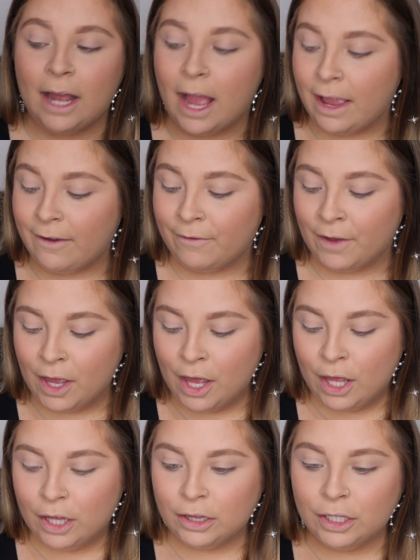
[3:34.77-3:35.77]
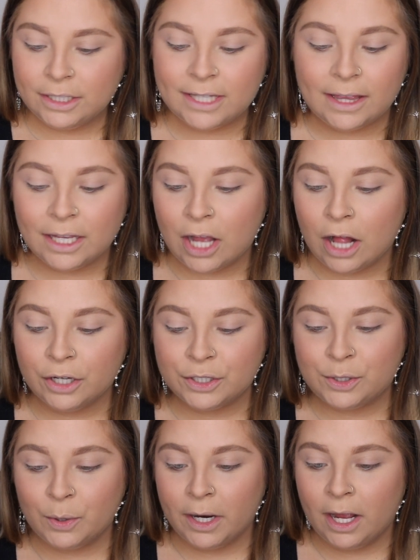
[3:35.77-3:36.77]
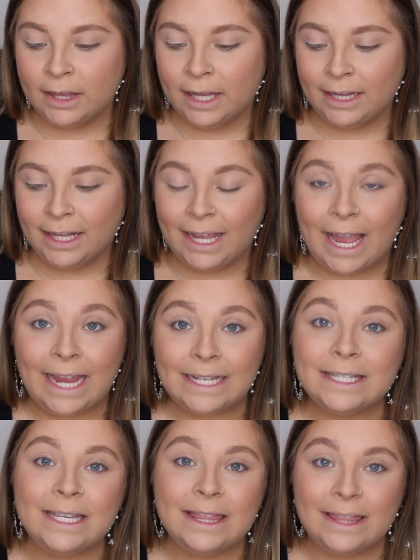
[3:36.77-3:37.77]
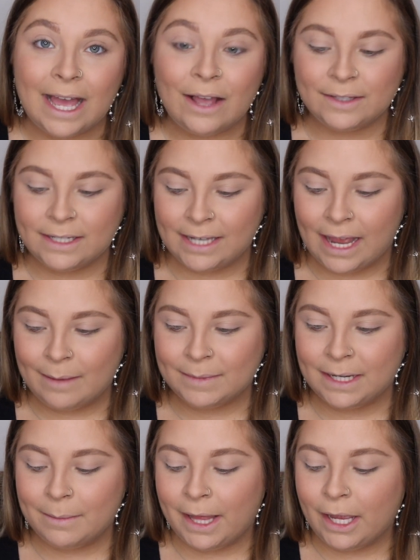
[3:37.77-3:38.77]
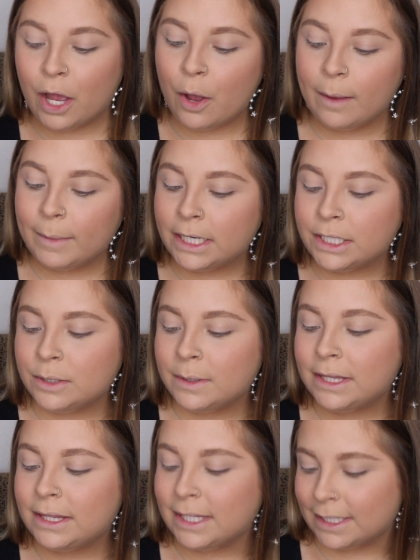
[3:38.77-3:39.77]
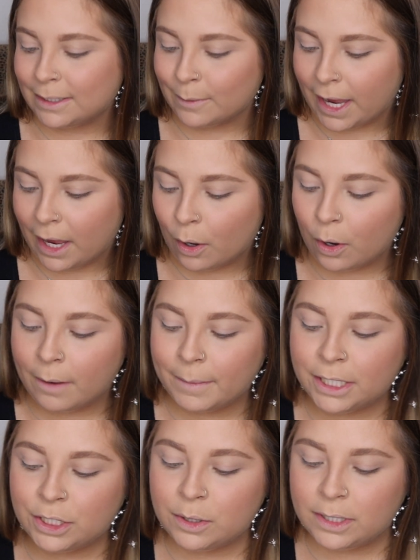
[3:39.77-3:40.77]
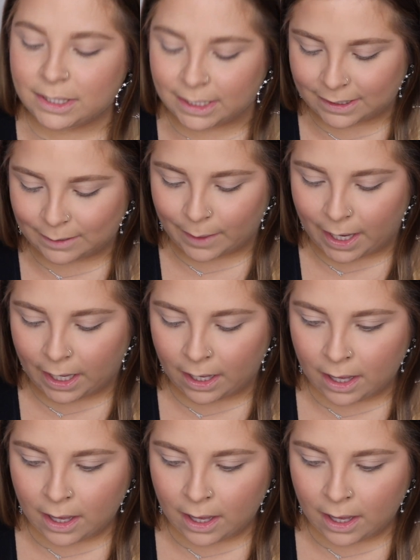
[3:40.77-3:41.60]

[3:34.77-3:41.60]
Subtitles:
I've looked at the color story online like 18,000 times and I'm like, oh, I'm going to do it this way, or I'm going to do it this way.